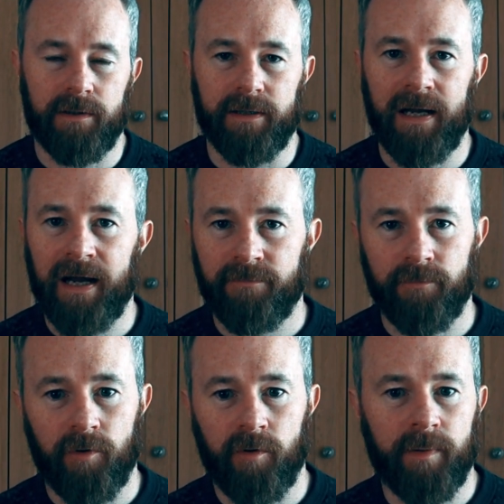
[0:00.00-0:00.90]
And half
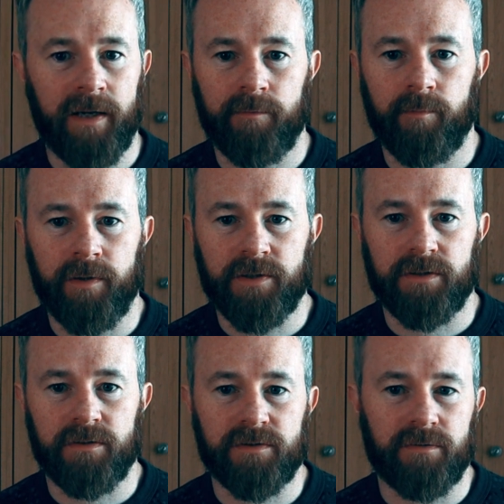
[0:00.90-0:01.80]
of all planning
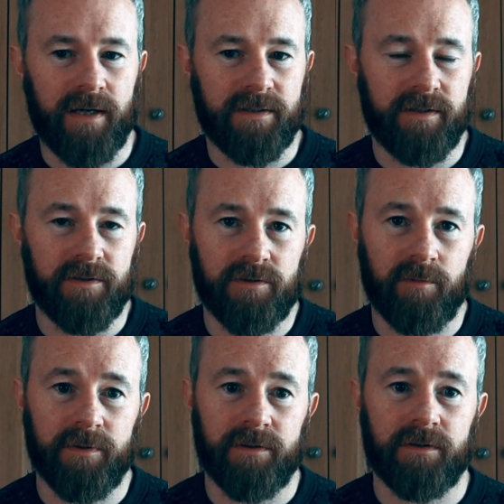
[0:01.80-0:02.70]
permissions granted in
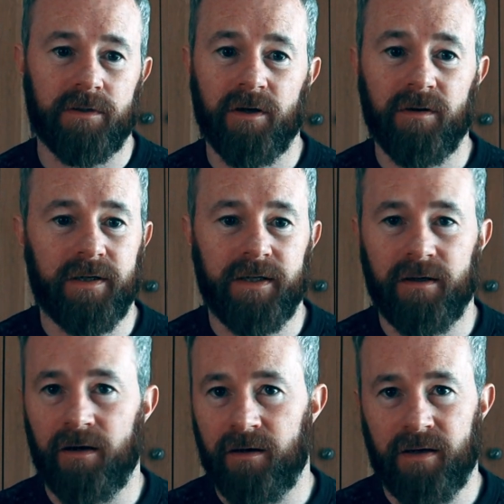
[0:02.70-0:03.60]
Dublin
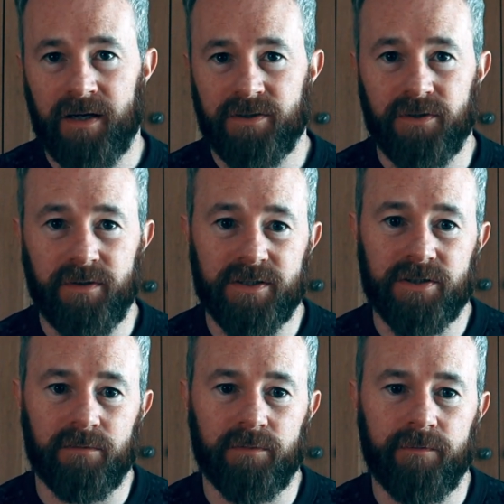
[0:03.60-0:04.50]
currently are at
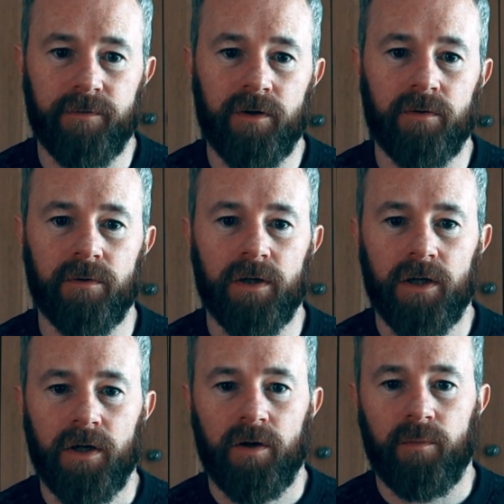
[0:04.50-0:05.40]
judicial review,
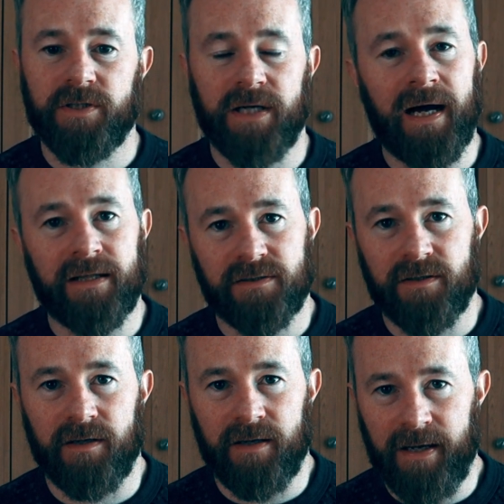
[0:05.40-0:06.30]
which adds
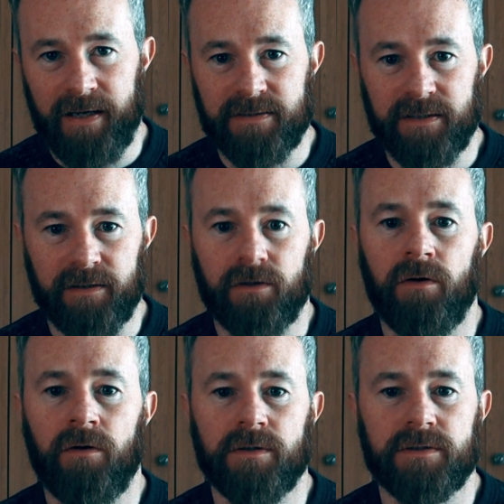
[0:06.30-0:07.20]
to the delays and
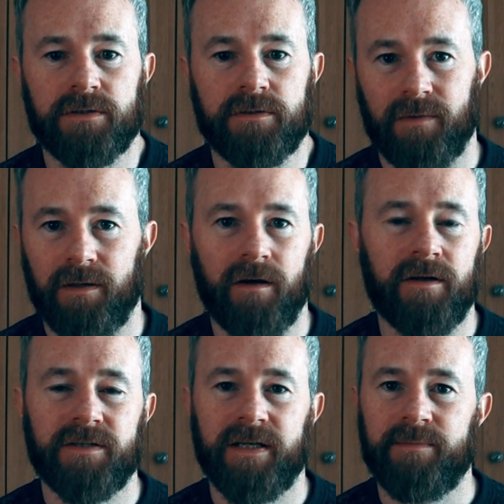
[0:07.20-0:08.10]
costs.
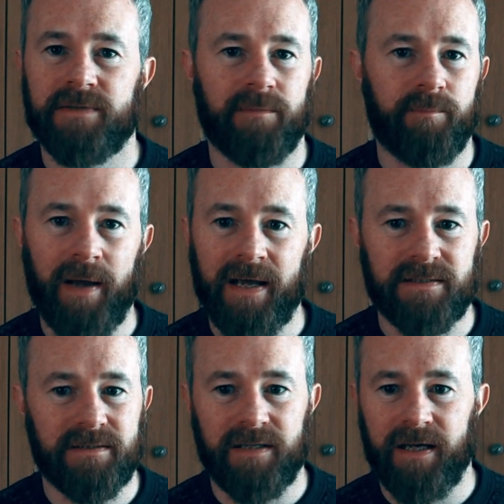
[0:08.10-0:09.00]
Large schemes at
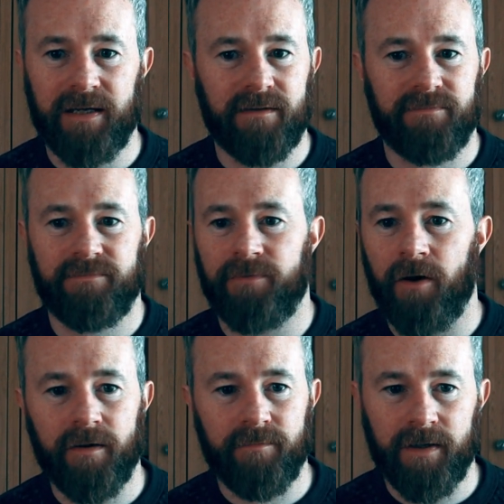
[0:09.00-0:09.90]
best take
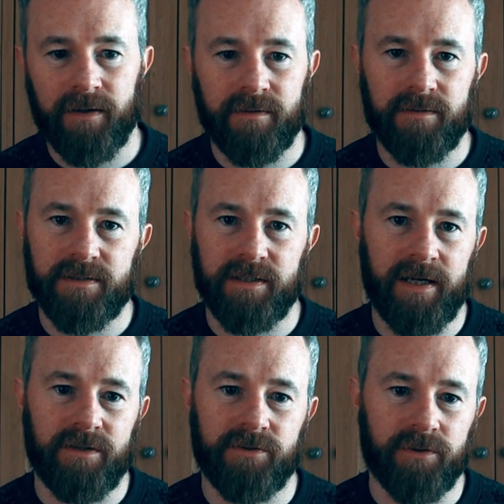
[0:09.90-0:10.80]
5 years to
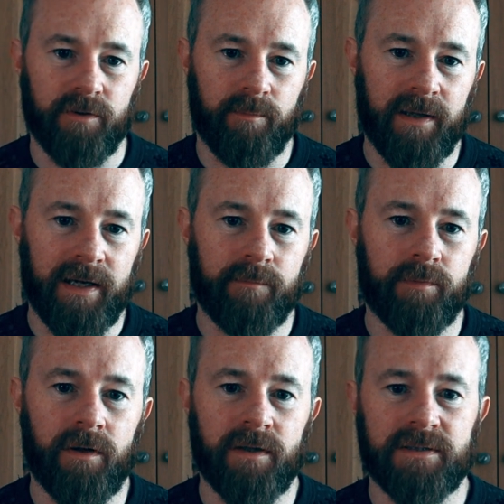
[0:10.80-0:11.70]
get through the planning
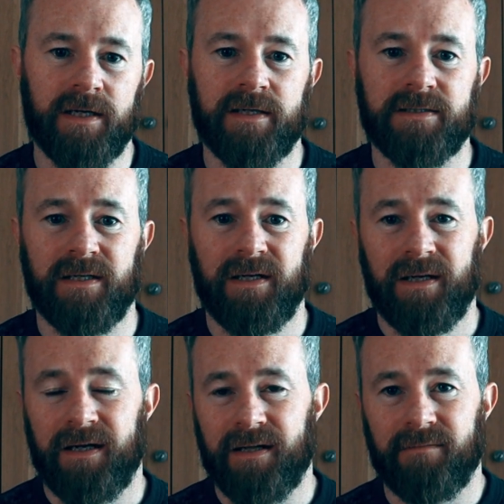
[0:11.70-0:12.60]
process,
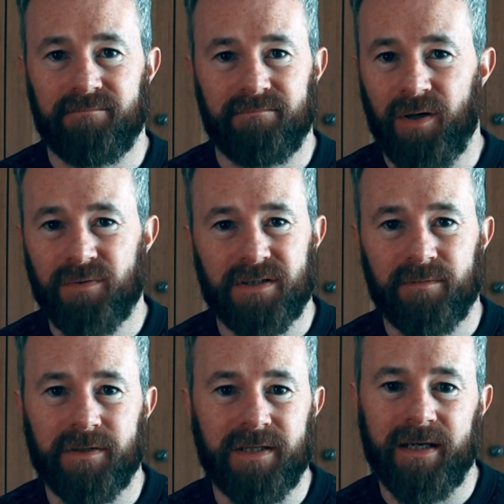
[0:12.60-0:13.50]
and most of
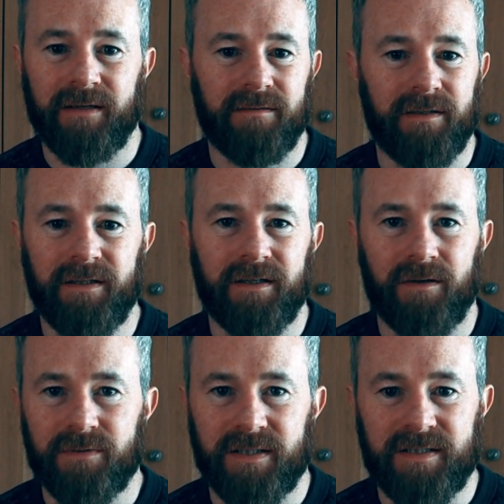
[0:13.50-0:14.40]
them are taking nearly
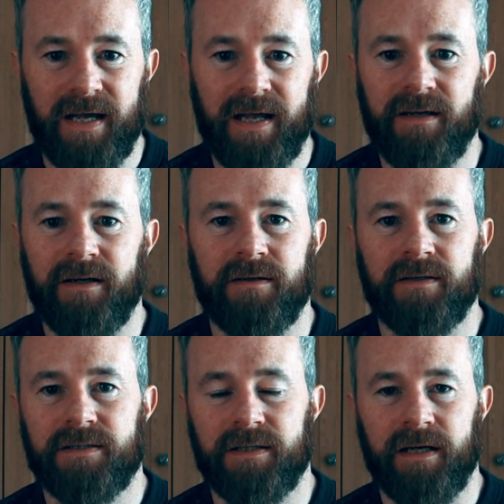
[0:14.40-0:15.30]
close to 10
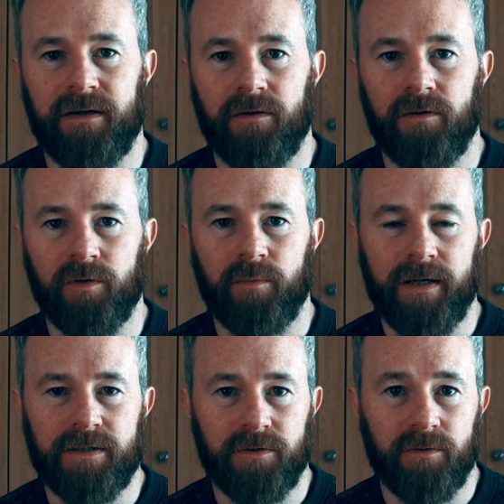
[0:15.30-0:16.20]
years to get all the
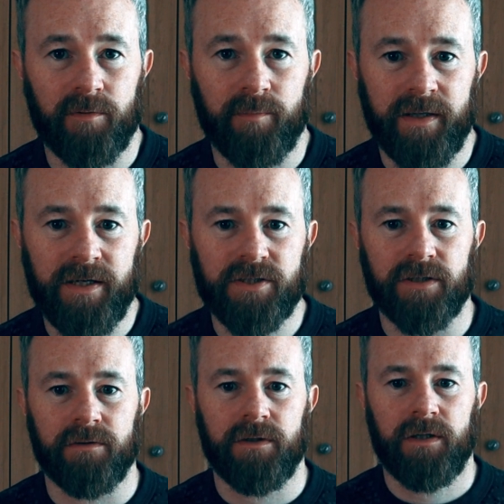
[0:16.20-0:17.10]
way to
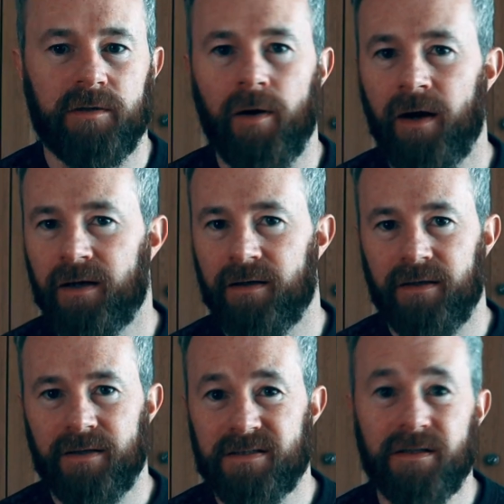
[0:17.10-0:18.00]
completion. The
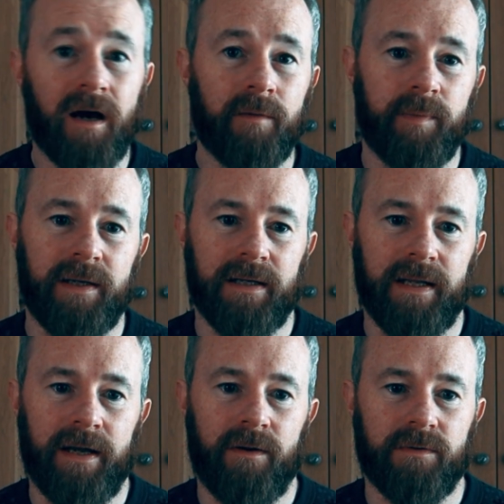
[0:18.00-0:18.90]
market is not being
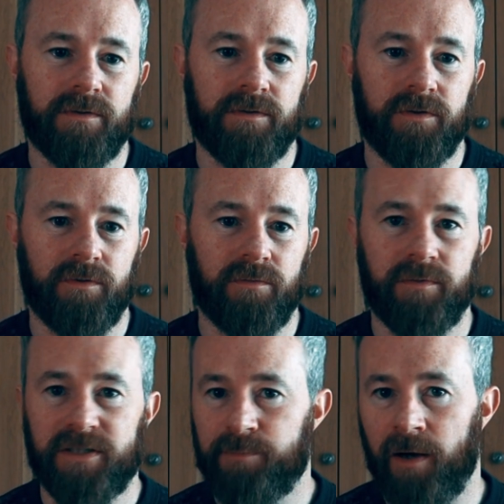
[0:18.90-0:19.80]
allowed to
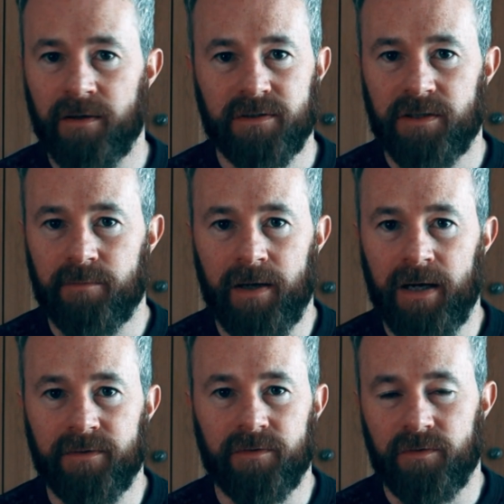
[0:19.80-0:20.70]
respond to
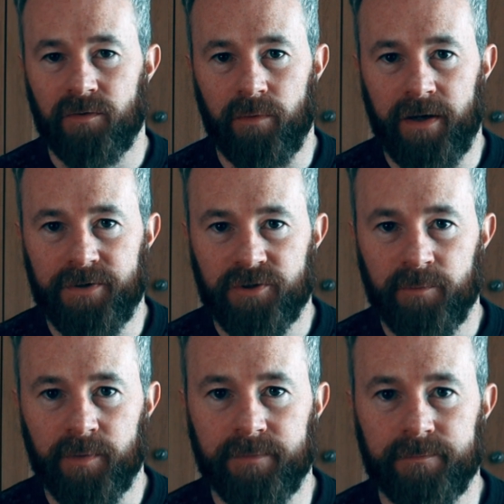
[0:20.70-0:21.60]
demand the way it
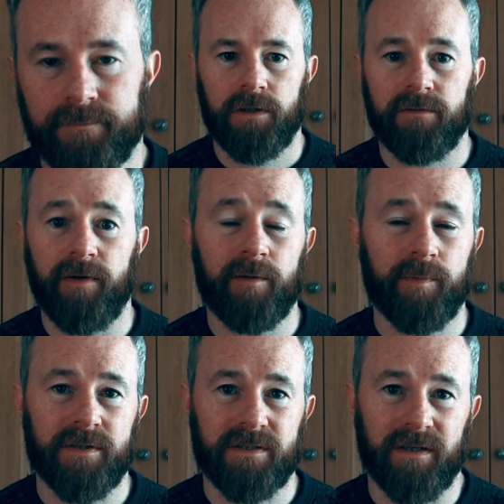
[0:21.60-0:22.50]
should be.
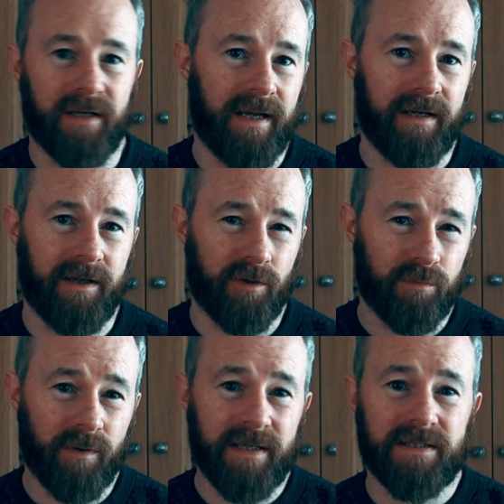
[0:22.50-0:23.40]
Developers are getting
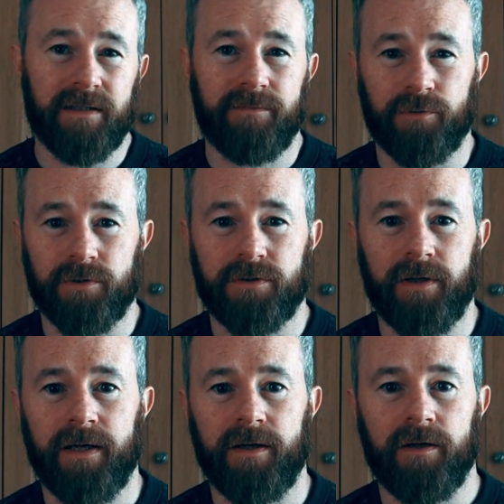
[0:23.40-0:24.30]
increasingly
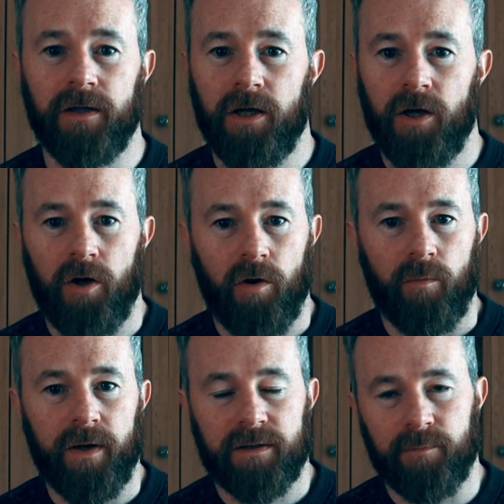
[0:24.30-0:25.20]
frustrated
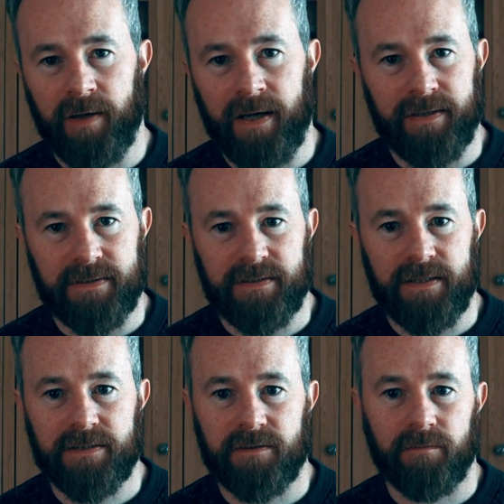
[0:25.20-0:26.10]
with the planning
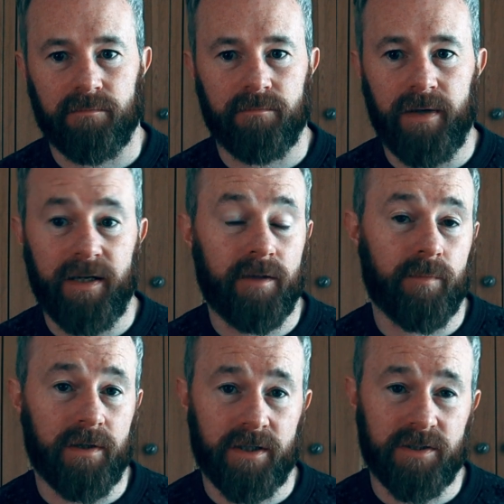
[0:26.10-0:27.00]
system. Many of
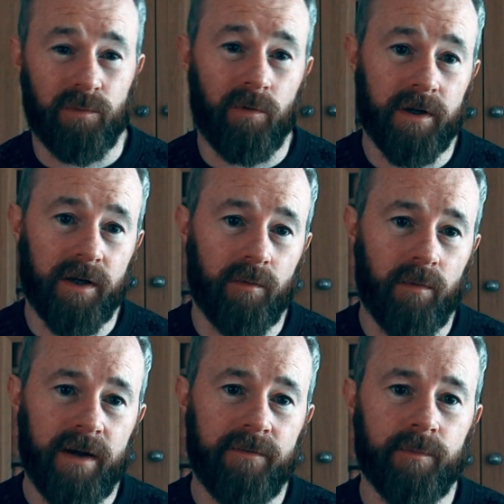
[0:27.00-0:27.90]
them are actually walking
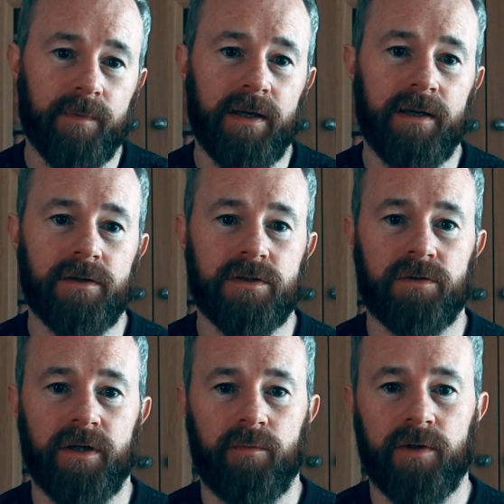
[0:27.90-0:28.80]
away from the
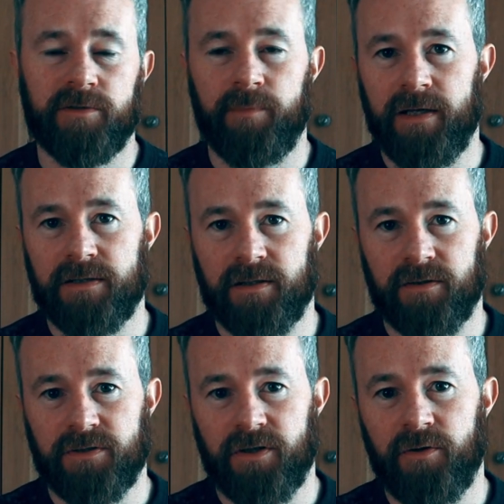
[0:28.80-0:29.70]
industry, which means that
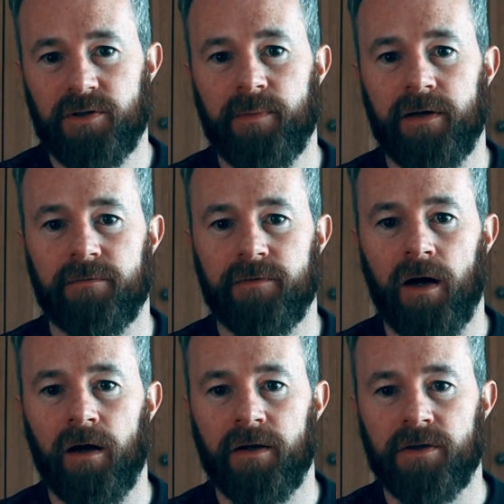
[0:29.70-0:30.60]
there's a huge amount of
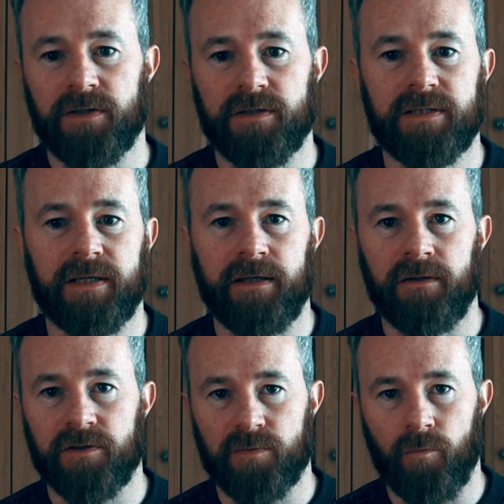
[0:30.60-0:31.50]
knowledge and
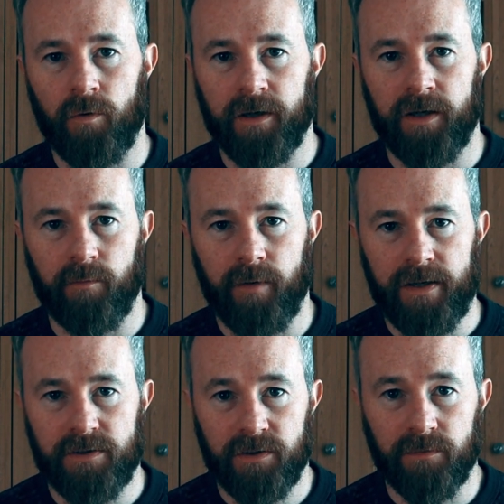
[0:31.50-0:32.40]
skills walking
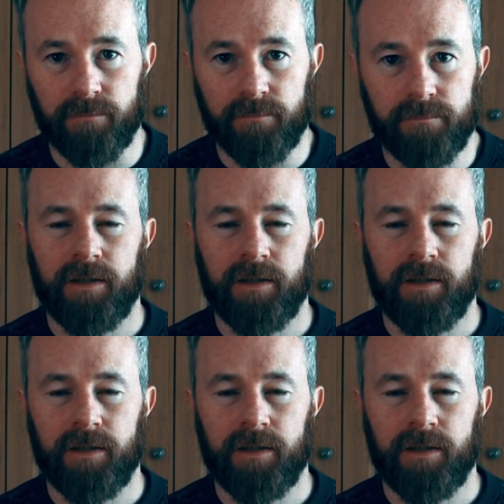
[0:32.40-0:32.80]
away too.